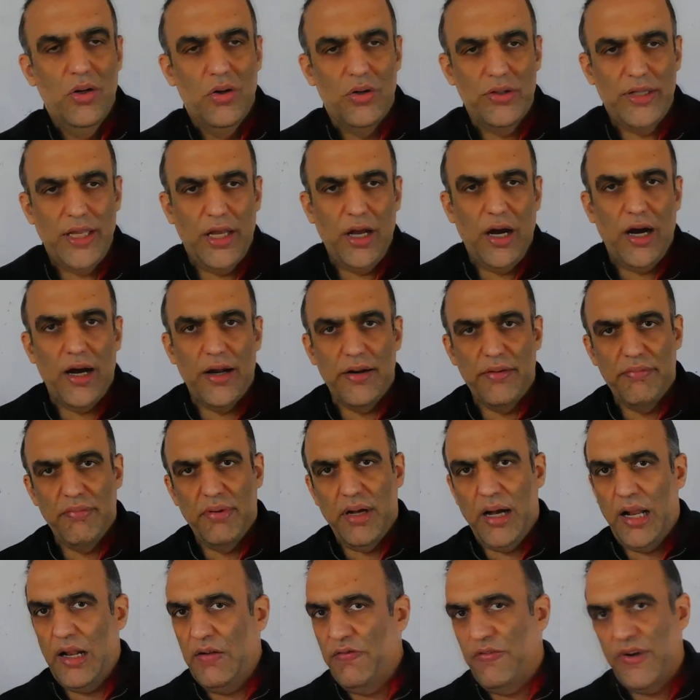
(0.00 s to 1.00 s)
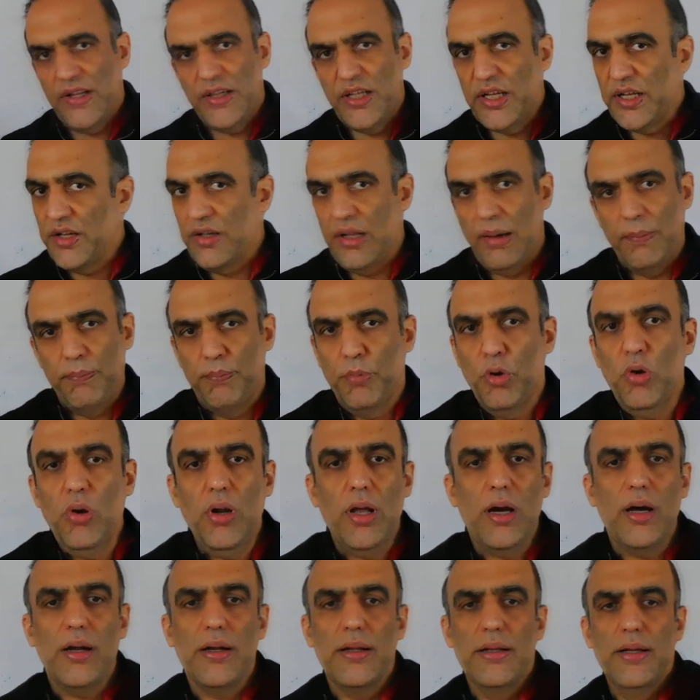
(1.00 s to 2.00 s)
They are aliphatic
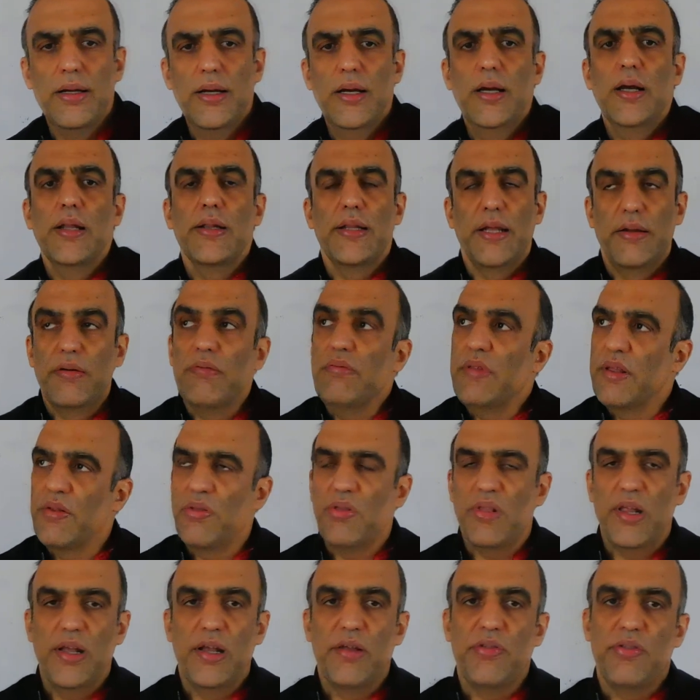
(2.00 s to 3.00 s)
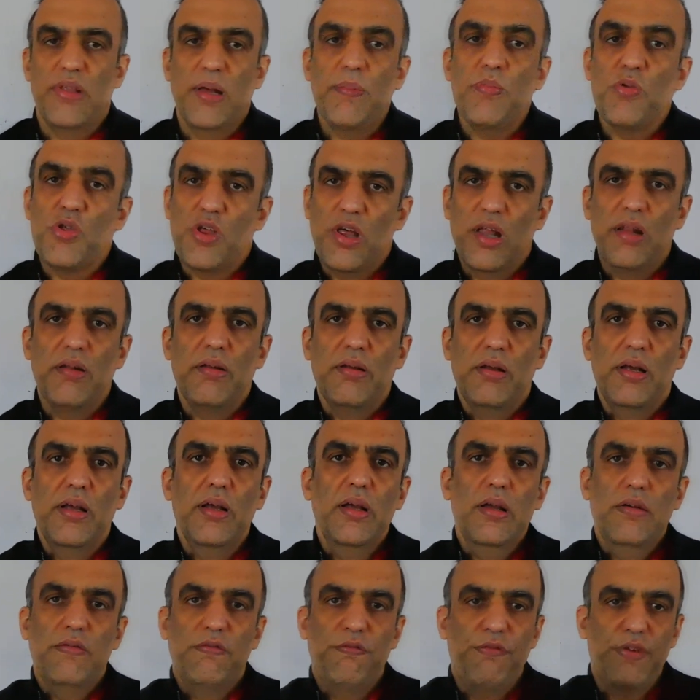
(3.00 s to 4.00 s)
nonpolar. There is this exception
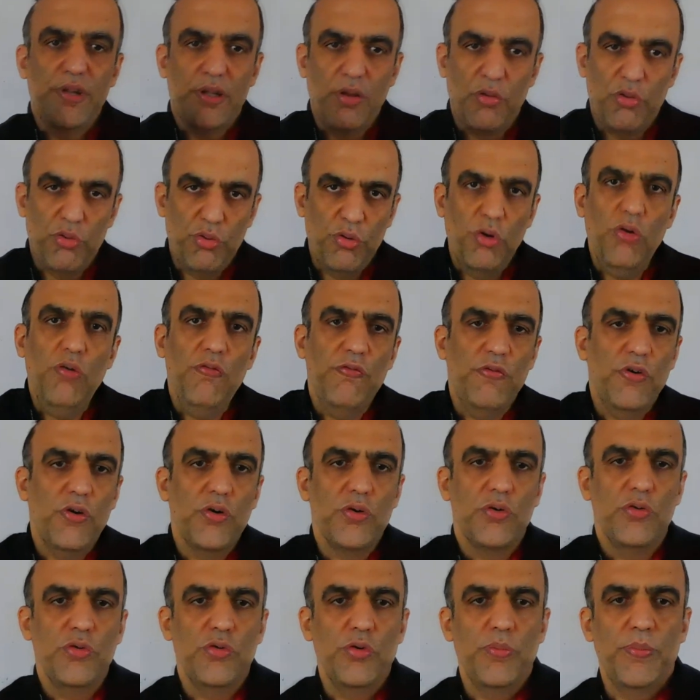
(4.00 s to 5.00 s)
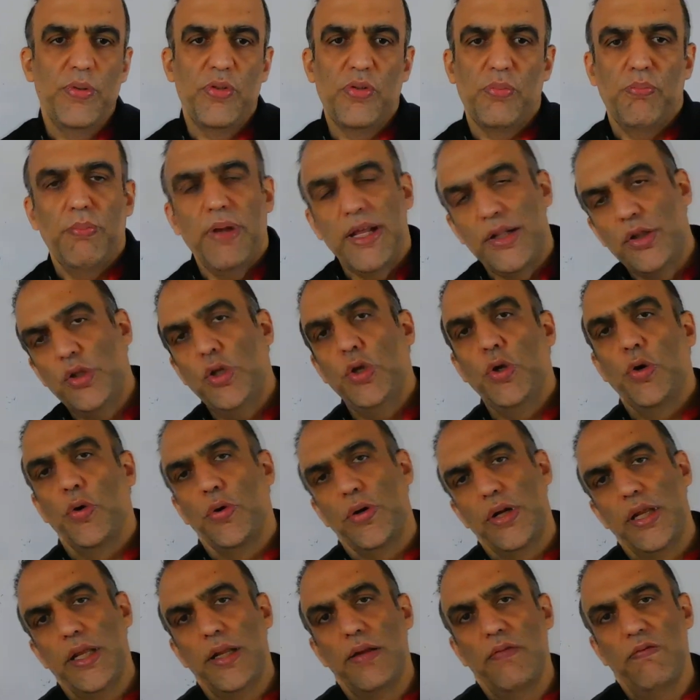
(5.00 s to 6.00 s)
with the sulfur group is
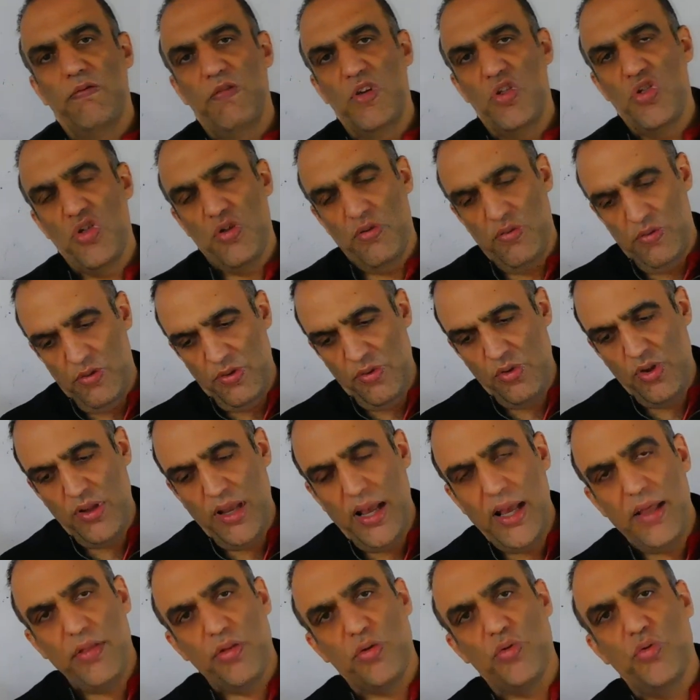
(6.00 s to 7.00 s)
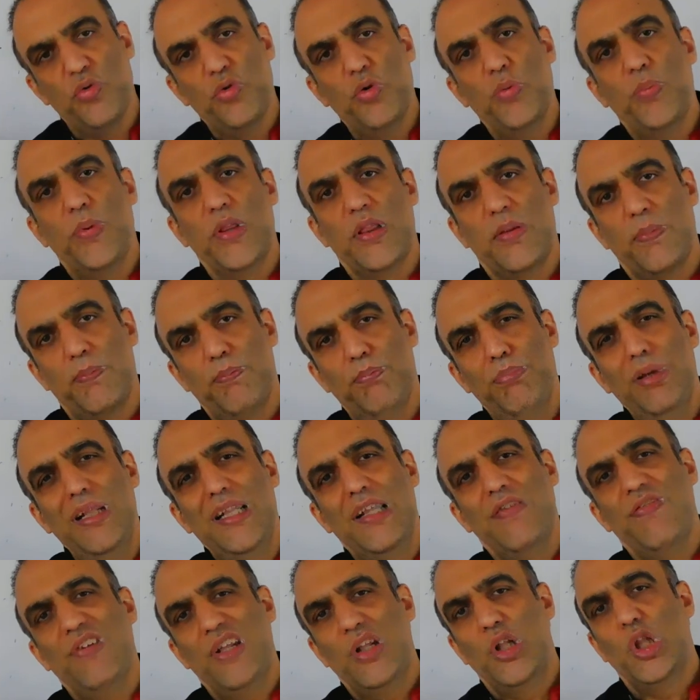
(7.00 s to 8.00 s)
methionine, which is S group is
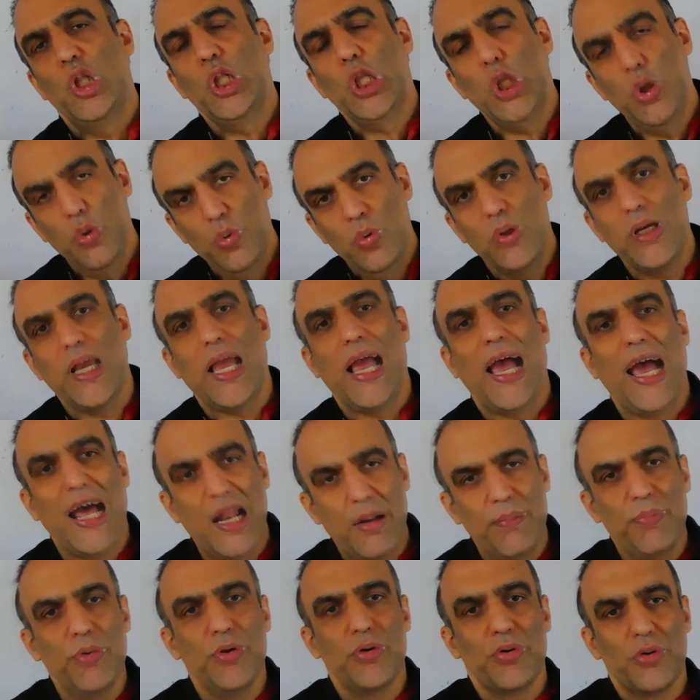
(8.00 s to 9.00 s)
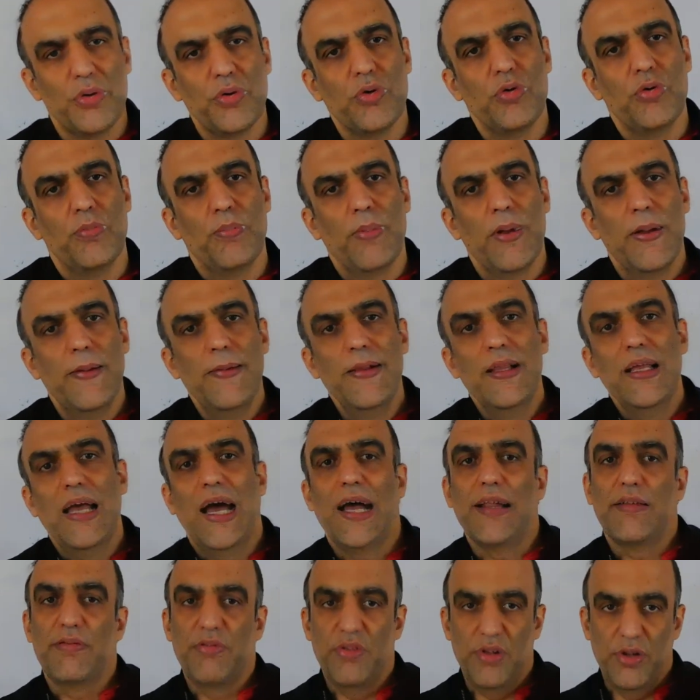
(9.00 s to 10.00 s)
between two carbon group
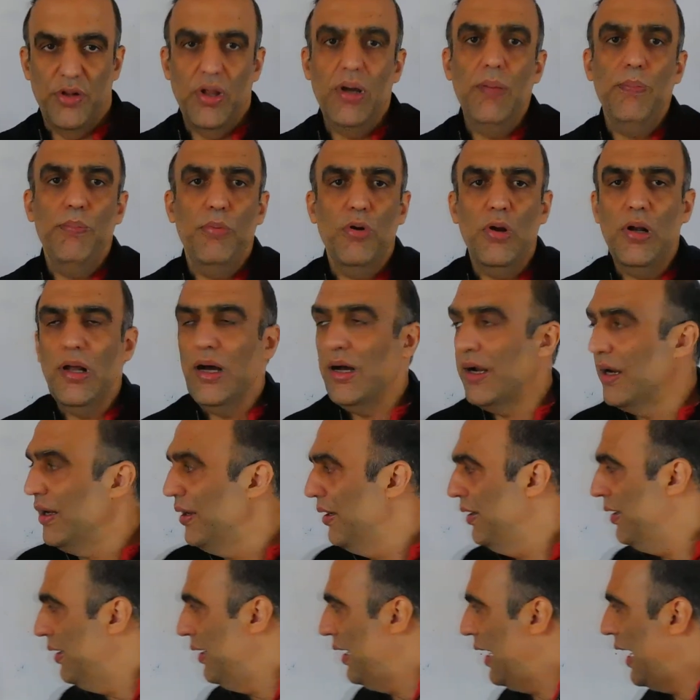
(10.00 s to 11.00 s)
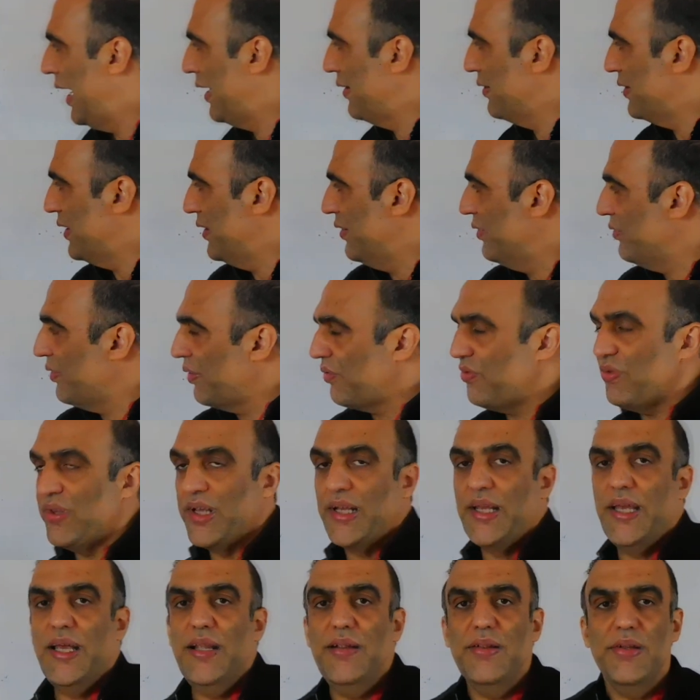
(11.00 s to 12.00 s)
as the nonpolar, and there is a
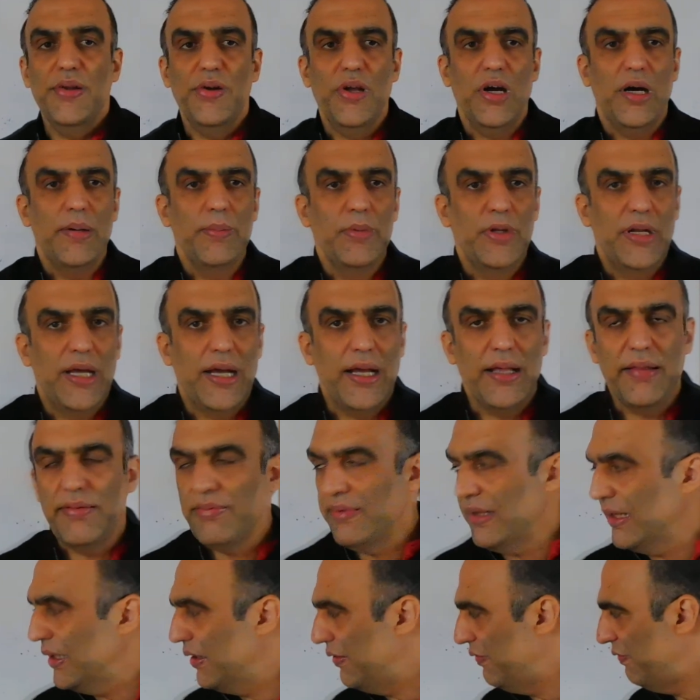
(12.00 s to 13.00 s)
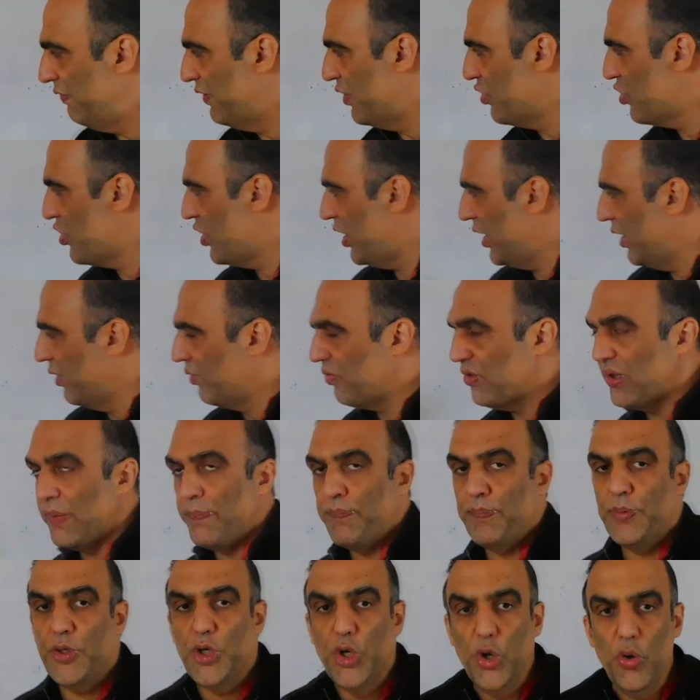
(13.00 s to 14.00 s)
secondary amino acid which is the
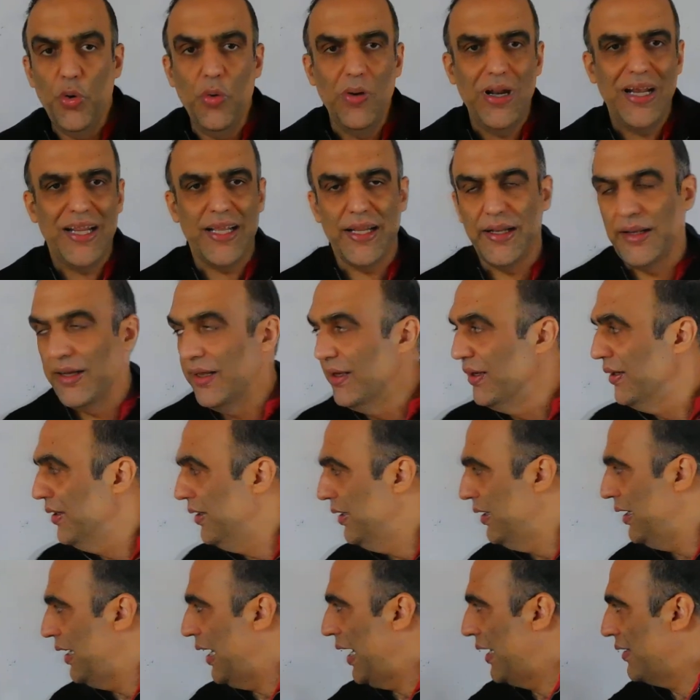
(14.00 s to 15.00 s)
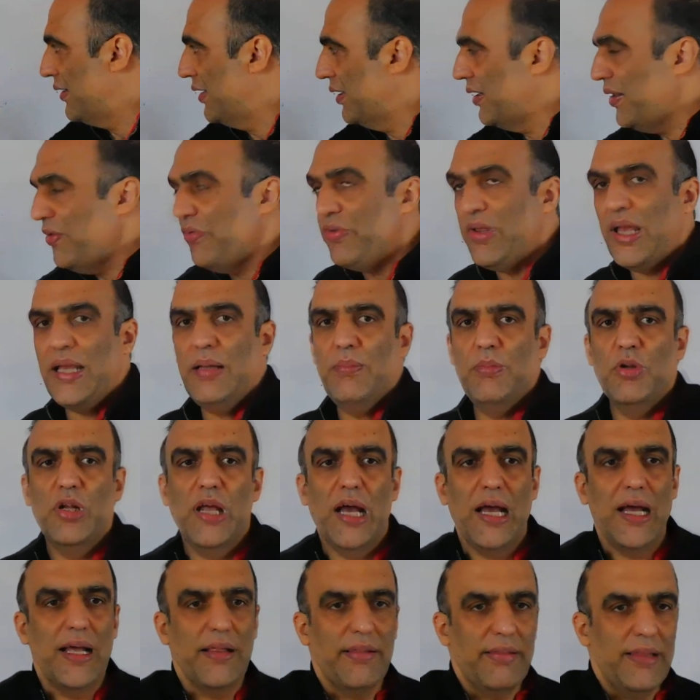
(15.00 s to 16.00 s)
proline, and this amino
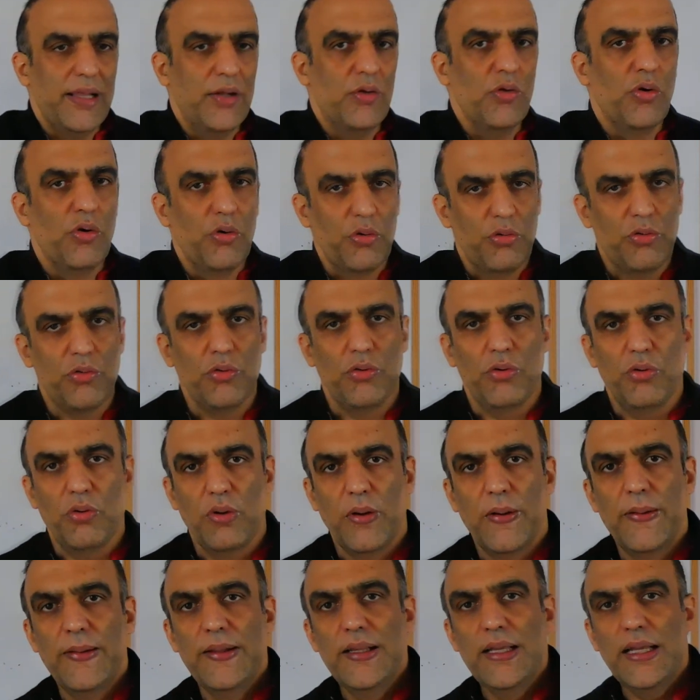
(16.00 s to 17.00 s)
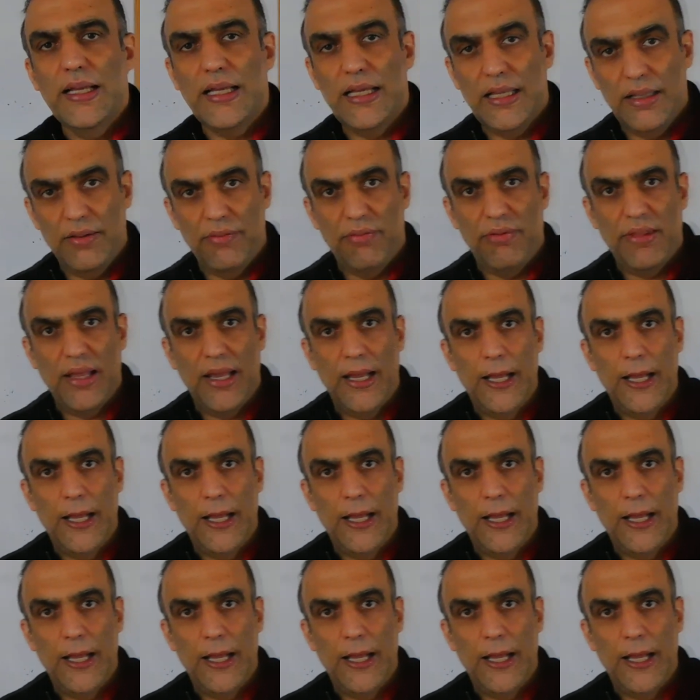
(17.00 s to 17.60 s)
acid also is